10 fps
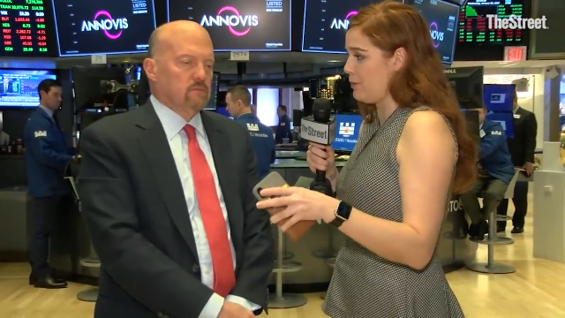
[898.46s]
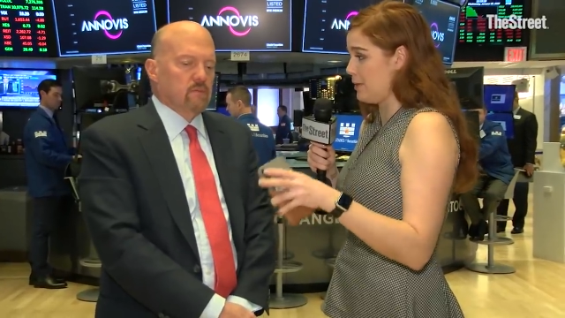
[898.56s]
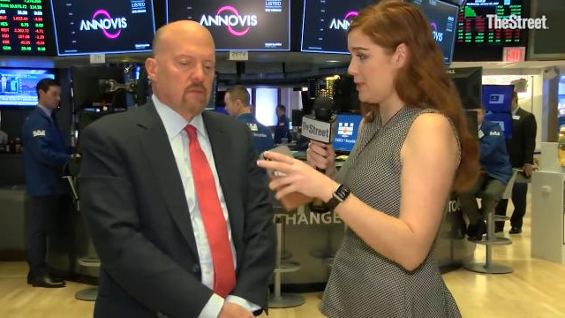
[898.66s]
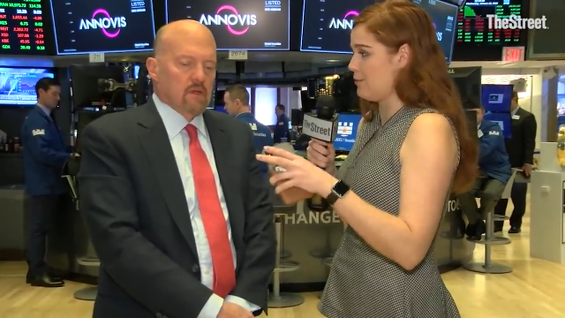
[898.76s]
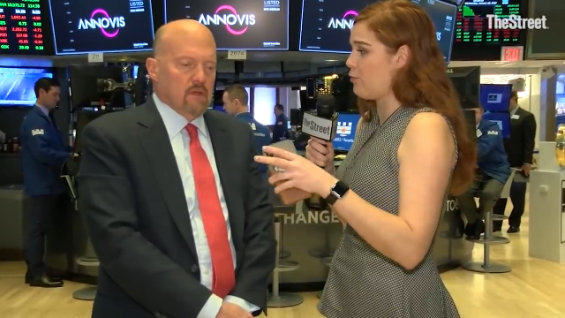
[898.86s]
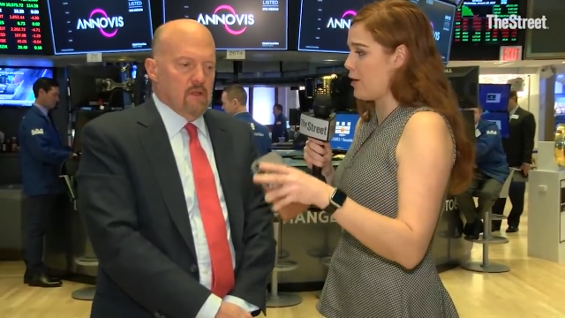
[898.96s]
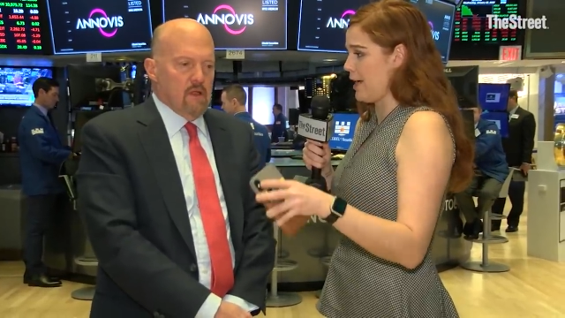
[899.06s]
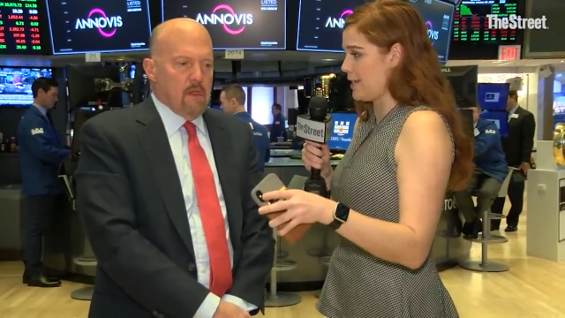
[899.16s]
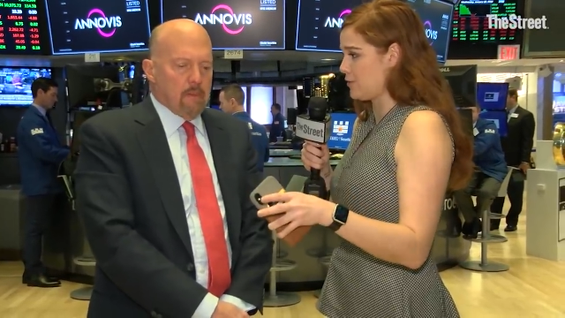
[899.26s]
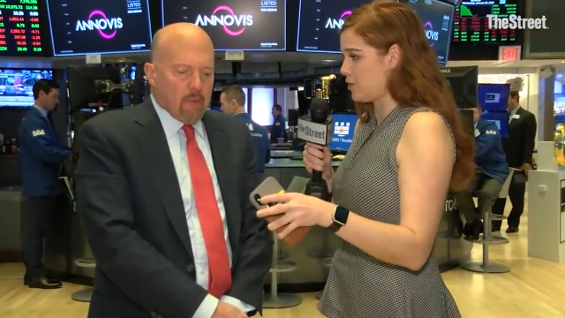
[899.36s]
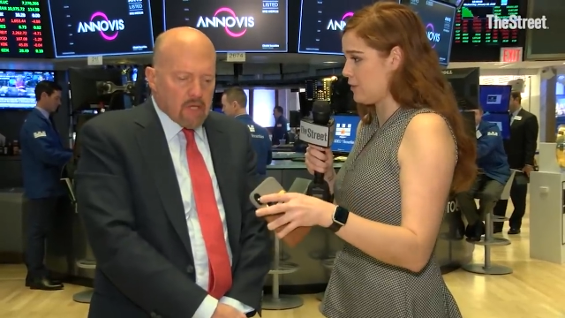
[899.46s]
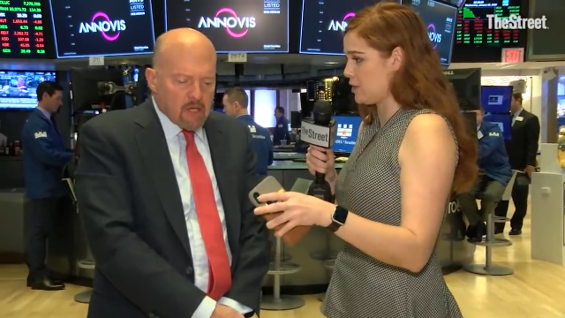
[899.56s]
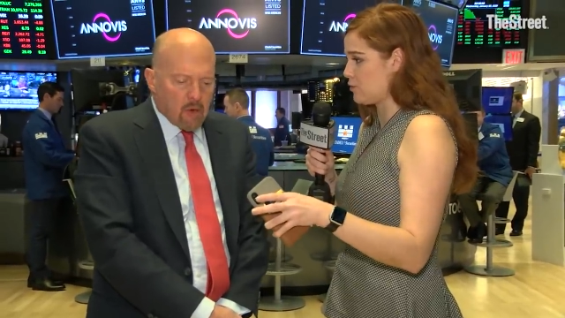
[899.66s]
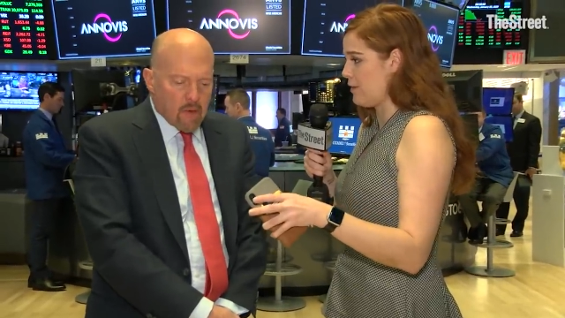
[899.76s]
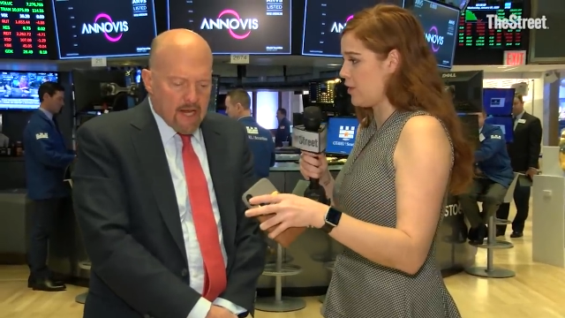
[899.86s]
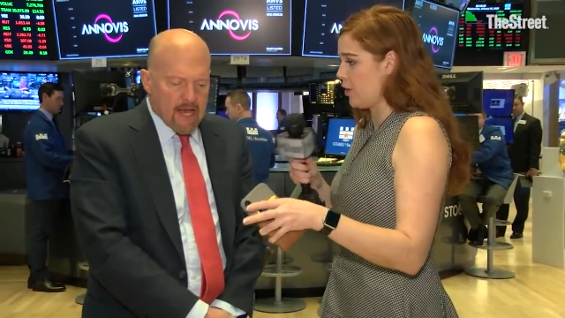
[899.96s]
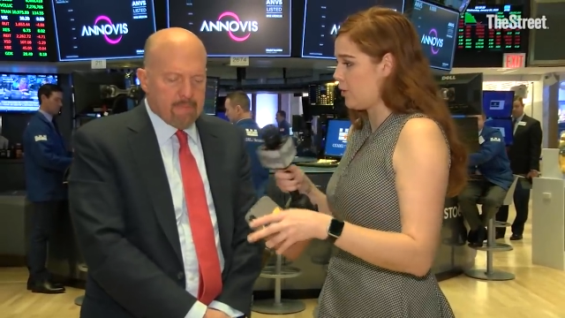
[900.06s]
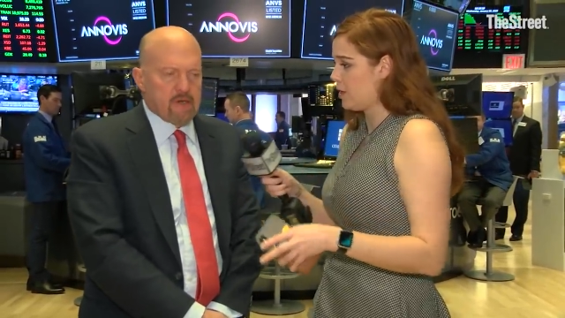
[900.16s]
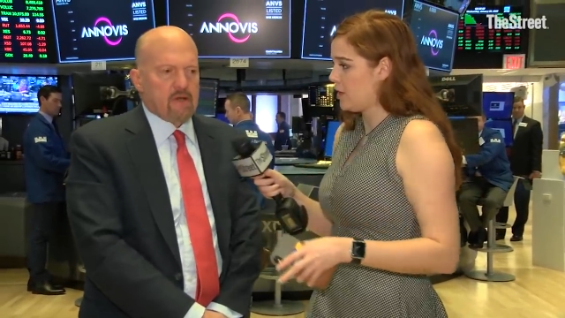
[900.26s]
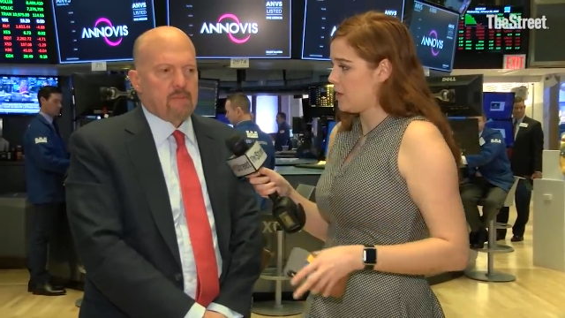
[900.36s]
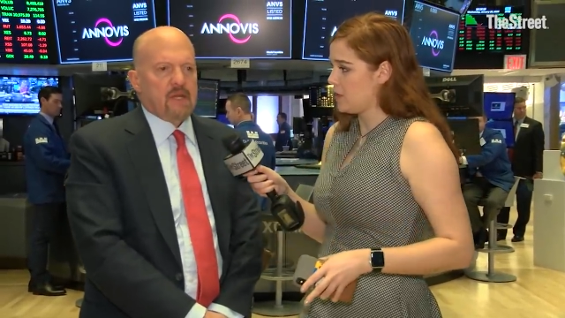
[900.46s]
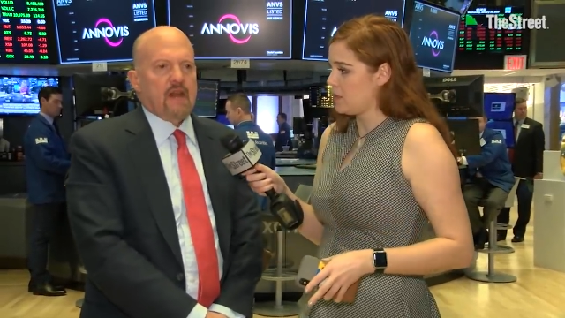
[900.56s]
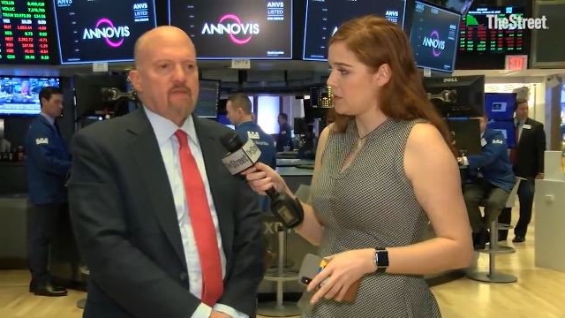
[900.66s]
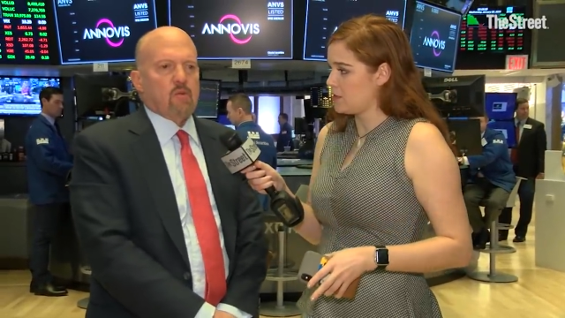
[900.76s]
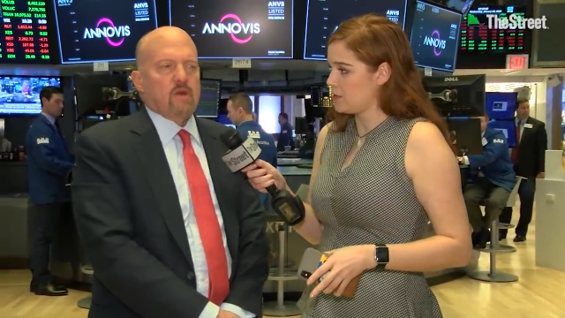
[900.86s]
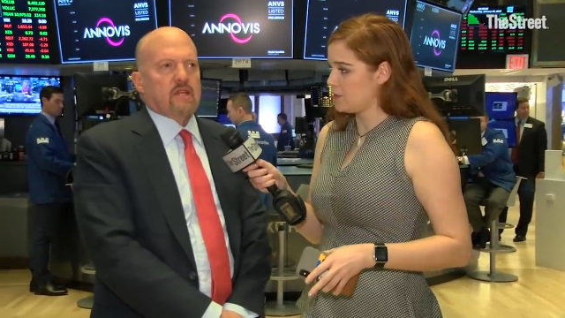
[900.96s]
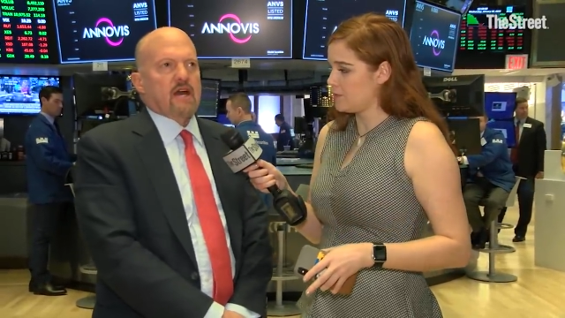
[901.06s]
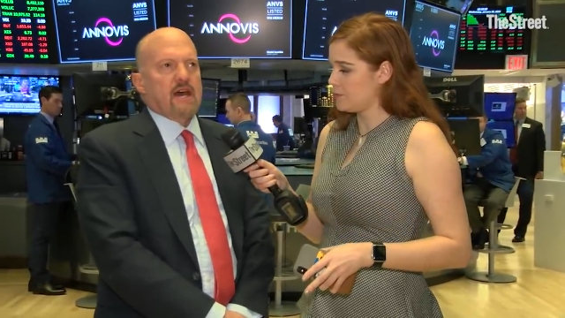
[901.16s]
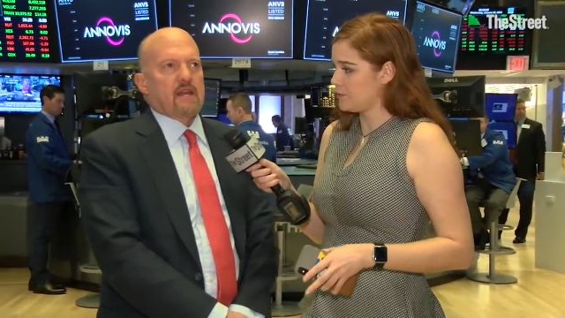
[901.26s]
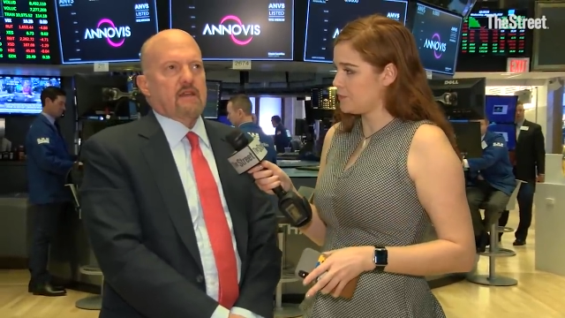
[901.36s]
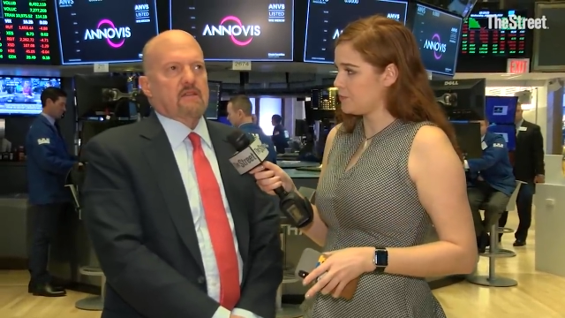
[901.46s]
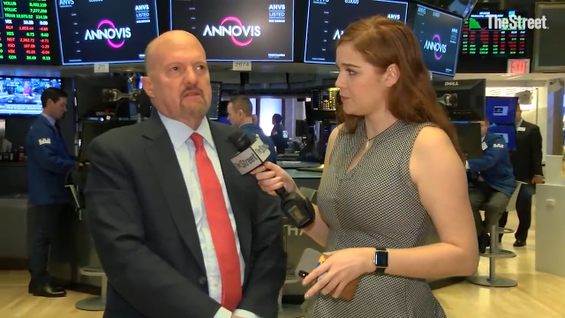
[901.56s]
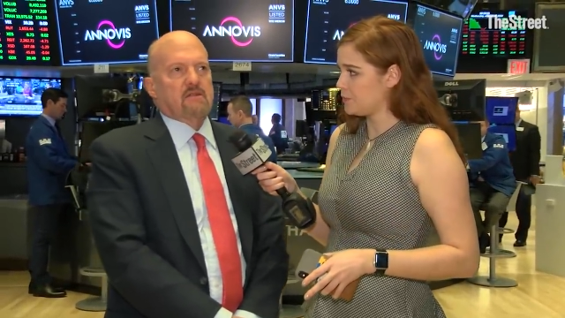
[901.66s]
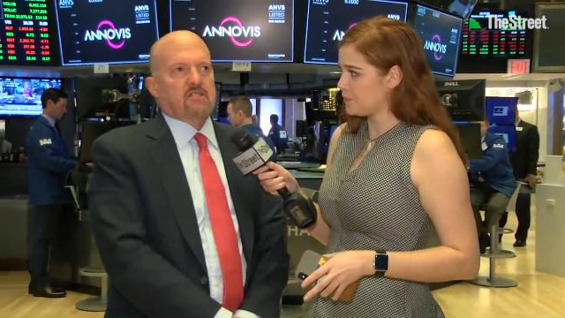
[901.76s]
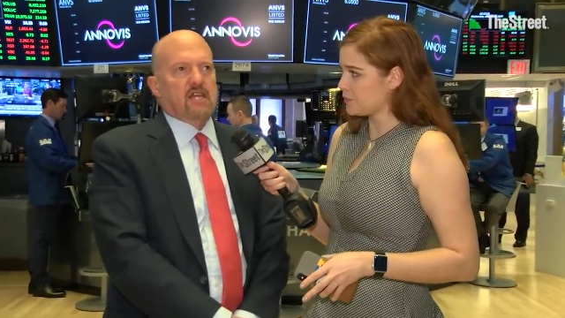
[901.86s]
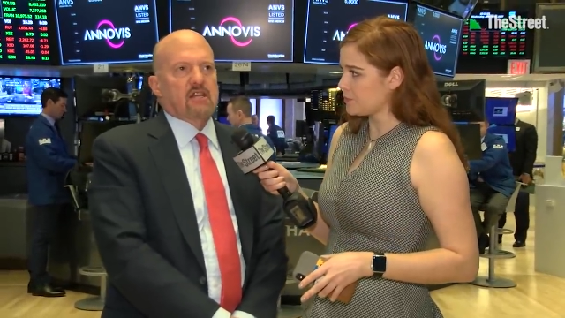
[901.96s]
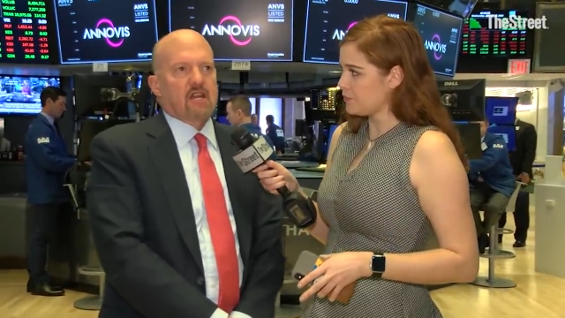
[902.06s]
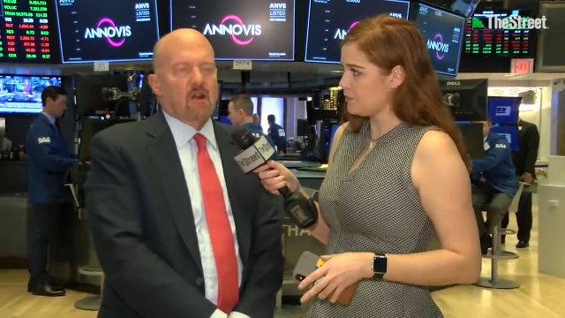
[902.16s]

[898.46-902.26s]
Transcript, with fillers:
Speaker 1: It missed the forecast for well, services revenue. you know revenue. what
Speaker 2: happened? I mean, everyone kind of said, you